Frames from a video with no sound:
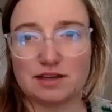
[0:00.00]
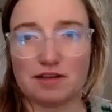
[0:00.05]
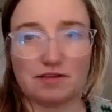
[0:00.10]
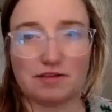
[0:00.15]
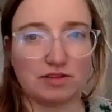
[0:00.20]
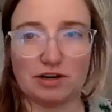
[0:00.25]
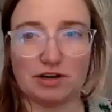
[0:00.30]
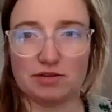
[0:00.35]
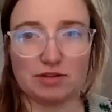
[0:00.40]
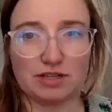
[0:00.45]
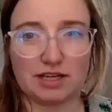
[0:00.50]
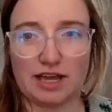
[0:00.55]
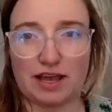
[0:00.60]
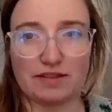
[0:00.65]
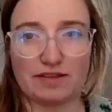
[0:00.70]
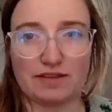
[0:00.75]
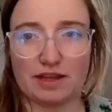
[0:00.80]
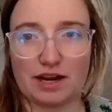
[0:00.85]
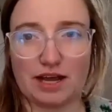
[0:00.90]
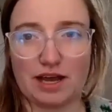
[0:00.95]
I've literally
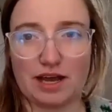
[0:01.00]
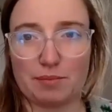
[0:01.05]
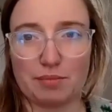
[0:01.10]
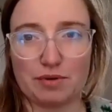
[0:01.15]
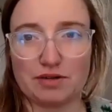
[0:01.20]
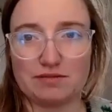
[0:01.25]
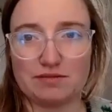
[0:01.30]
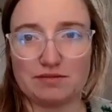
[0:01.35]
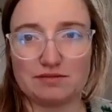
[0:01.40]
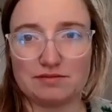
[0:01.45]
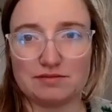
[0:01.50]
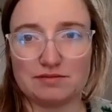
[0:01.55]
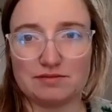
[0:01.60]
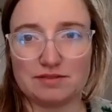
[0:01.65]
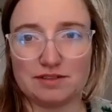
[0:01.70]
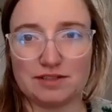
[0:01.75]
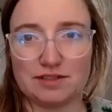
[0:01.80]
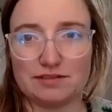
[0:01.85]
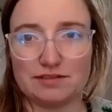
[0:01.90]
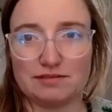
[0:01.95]
had that happen
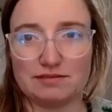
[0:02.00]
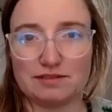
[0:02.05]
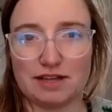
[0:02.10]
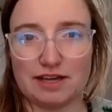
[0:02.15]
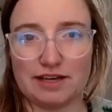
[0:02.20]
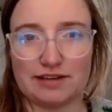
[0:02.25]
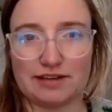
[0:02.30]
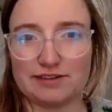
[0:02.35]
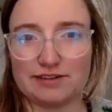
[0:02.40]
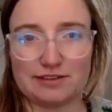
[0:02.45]
in mm. like